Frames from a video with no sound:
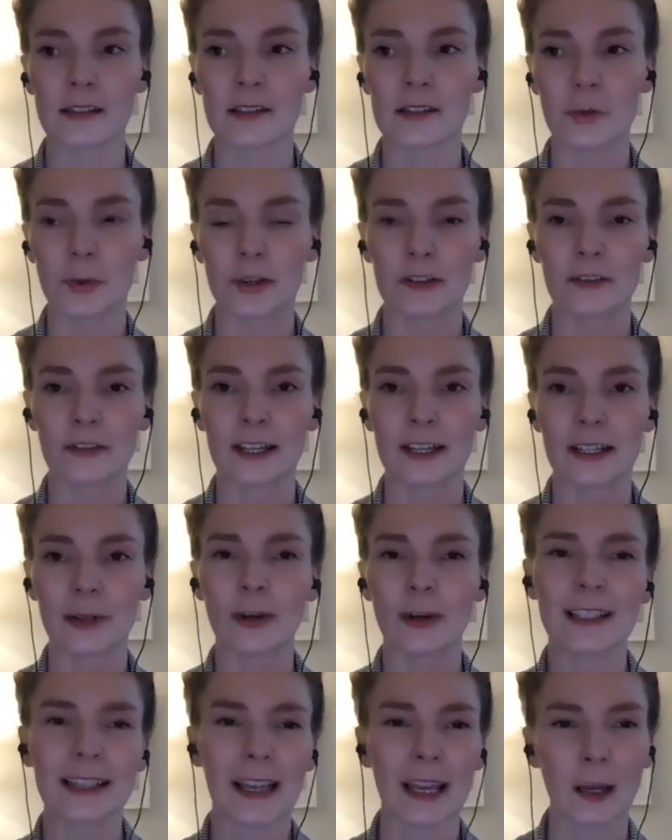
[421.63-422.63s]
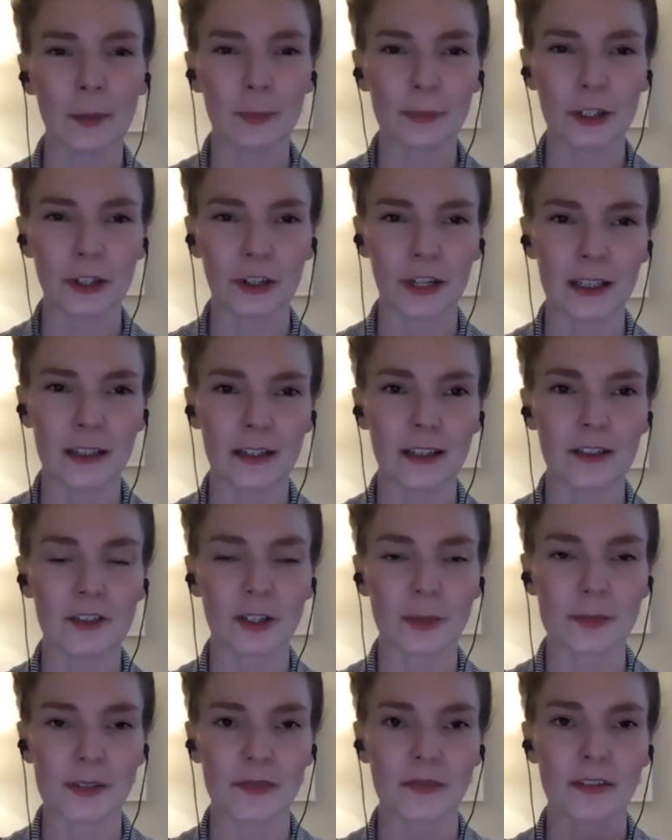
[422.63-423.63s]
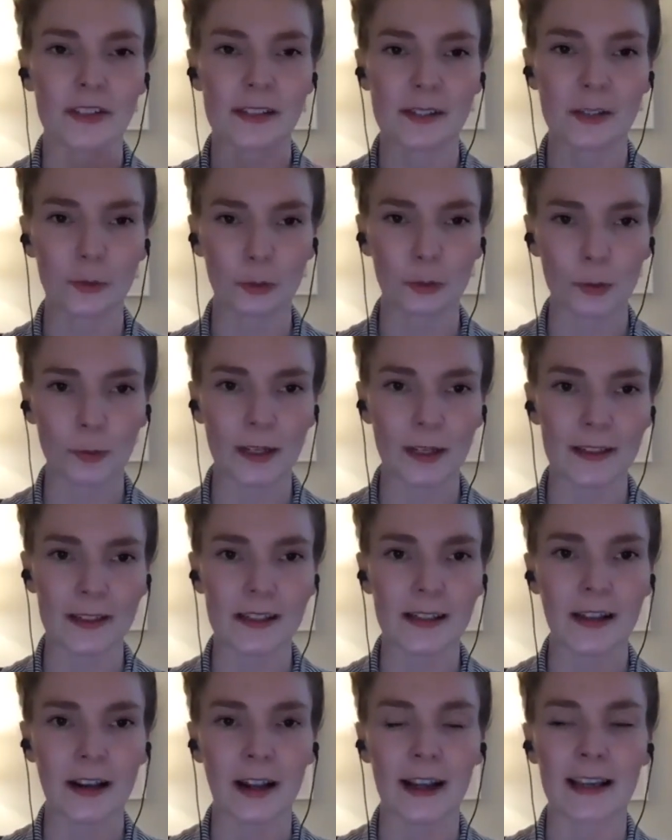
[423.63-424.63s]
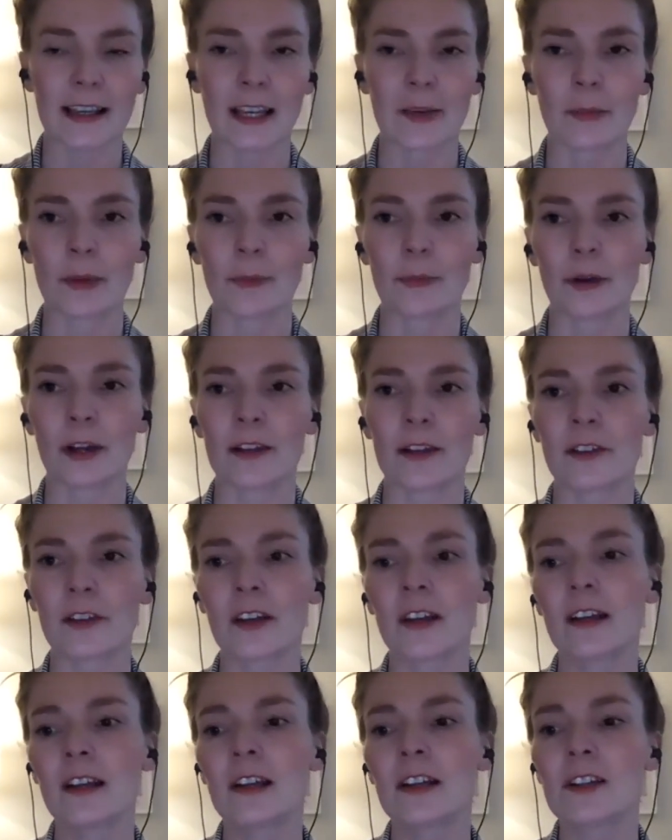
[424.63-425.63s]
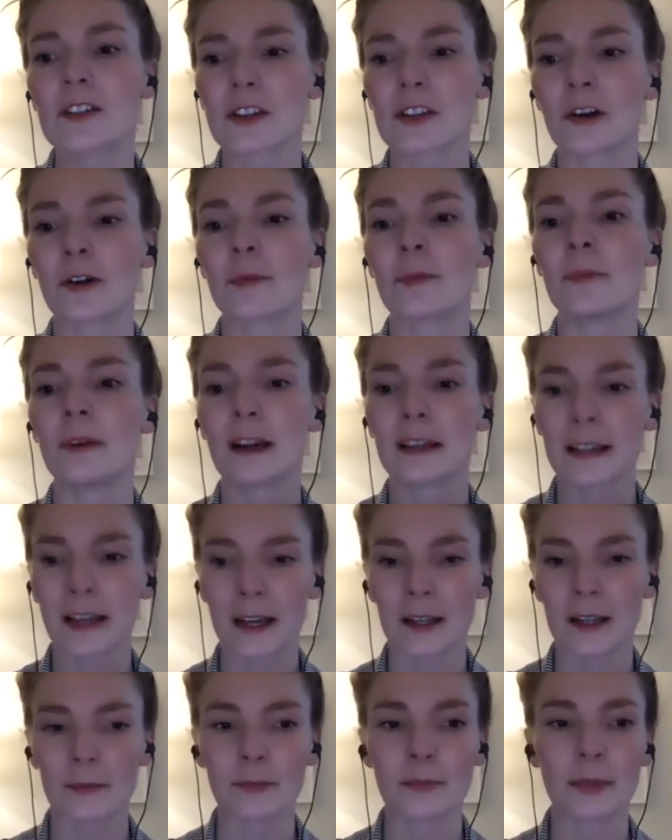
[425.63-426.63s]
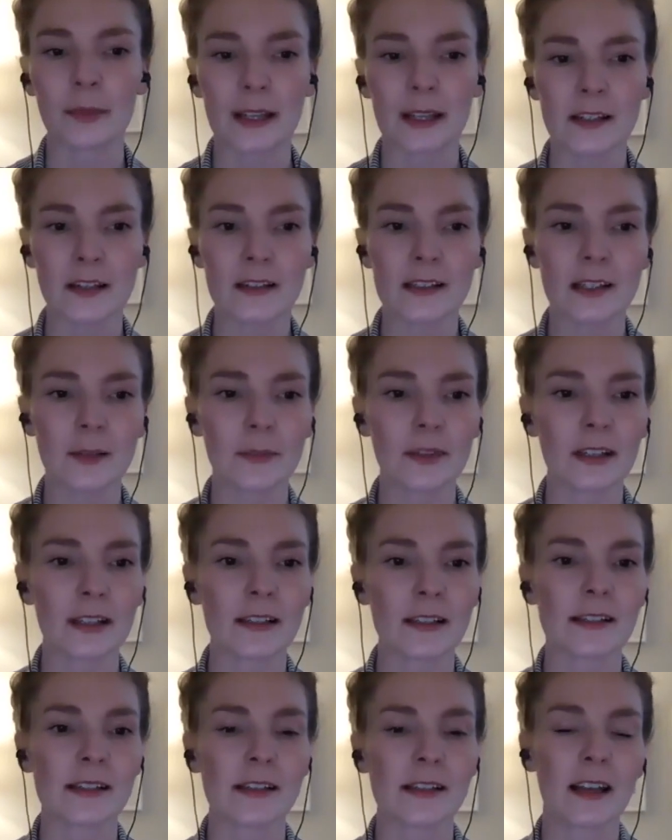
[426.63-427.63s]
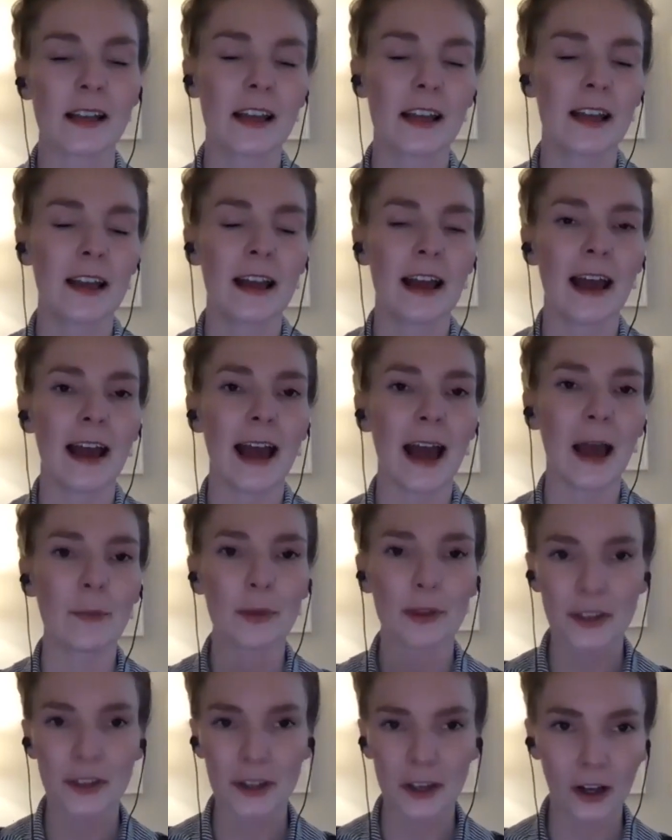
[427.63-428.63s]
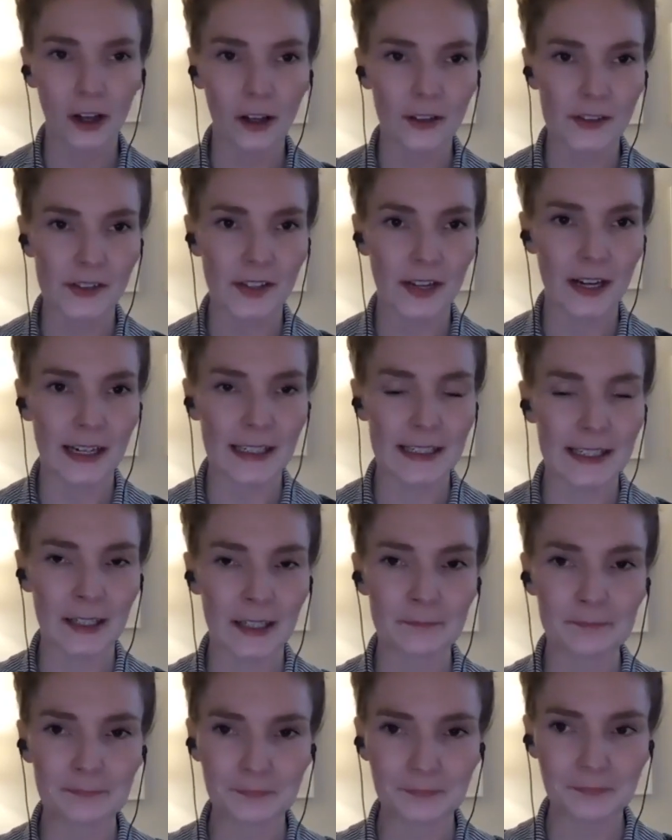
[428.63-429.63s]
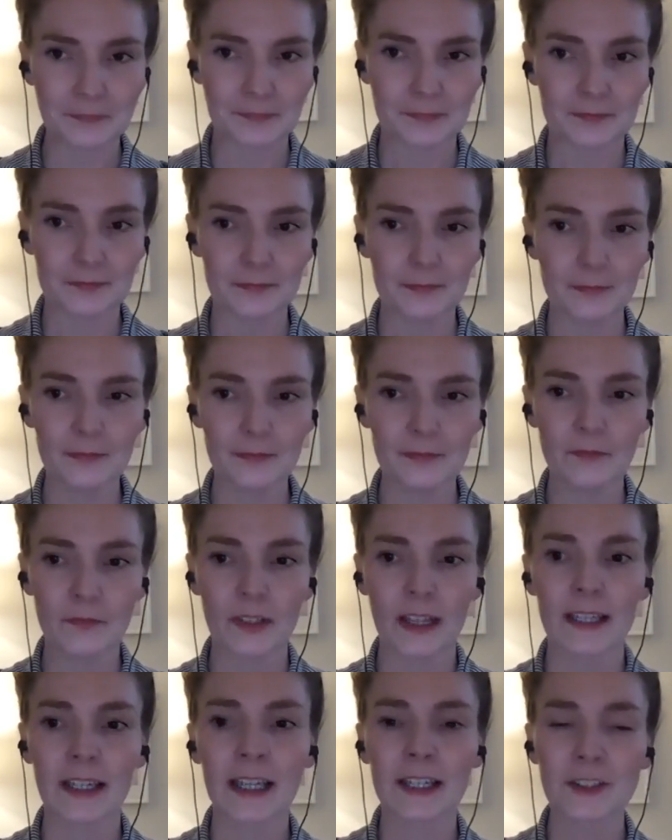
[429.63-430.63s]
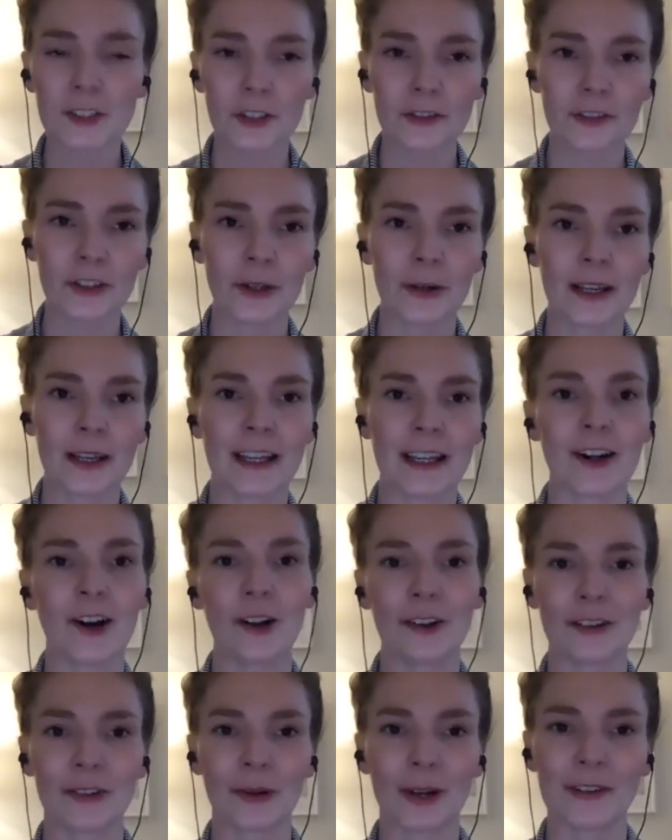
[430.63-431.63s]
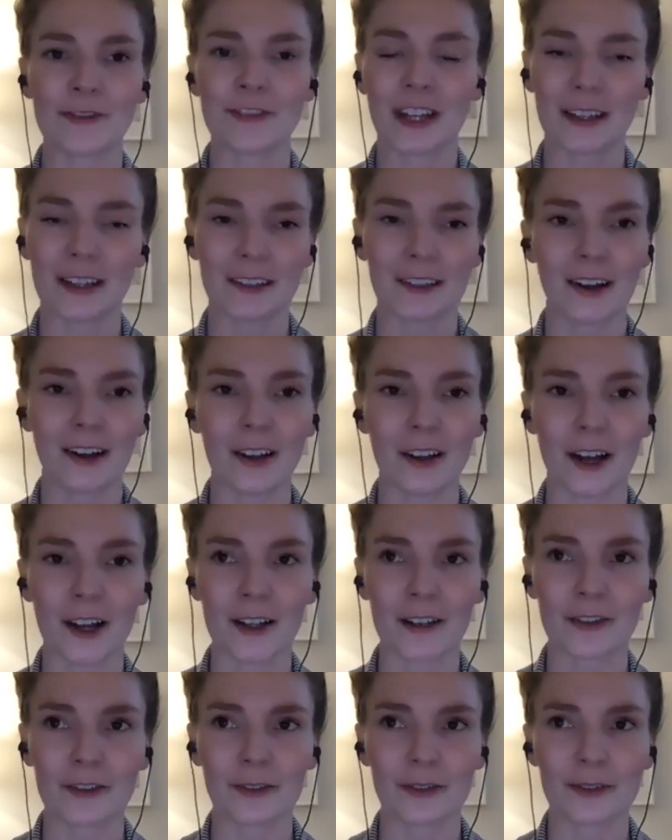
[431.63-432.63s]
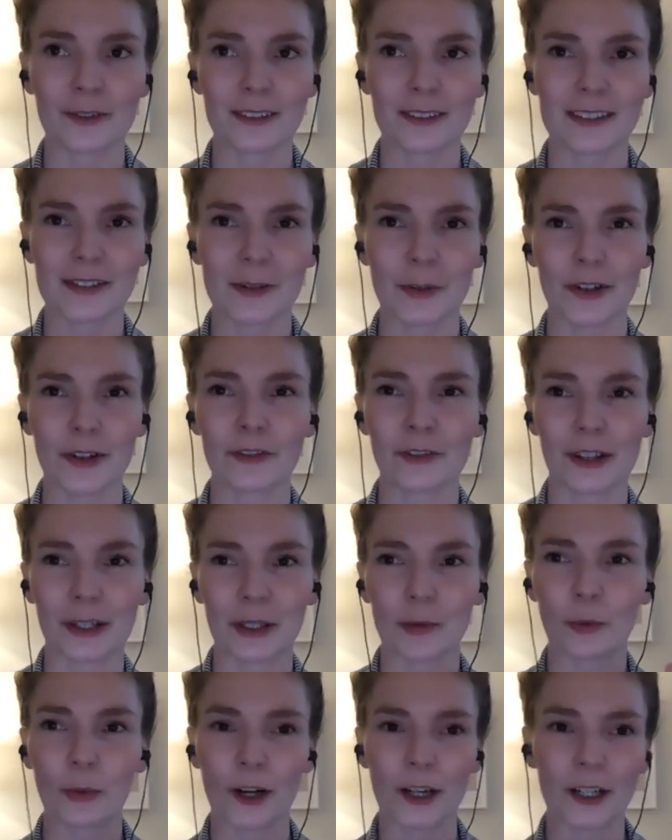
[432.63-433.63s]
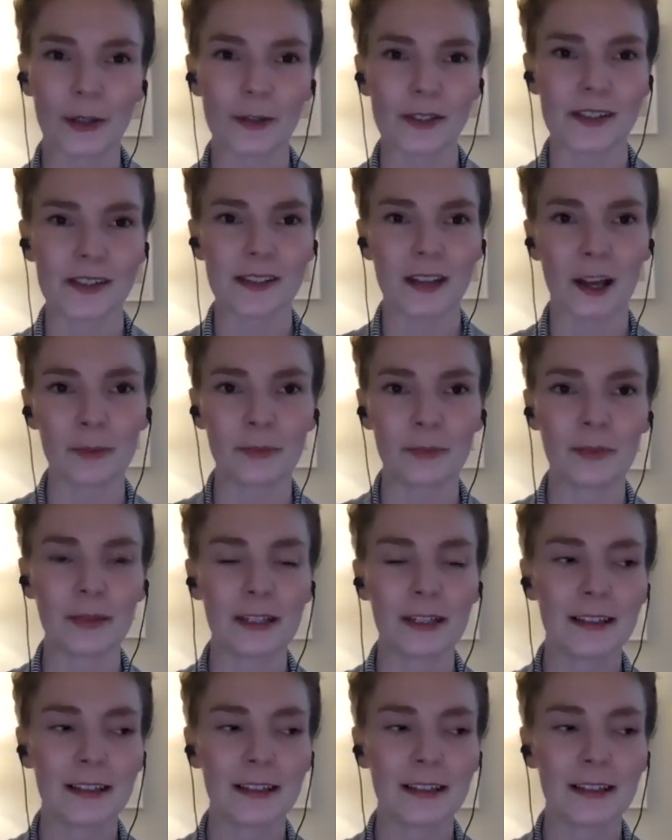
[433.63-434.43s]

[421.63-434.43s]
sort of like what camp you're in terms of these groupings that I came up with. So again, based on some of these empathy calls that I did in interviewing, and also I've done a lot of sort of like work with some,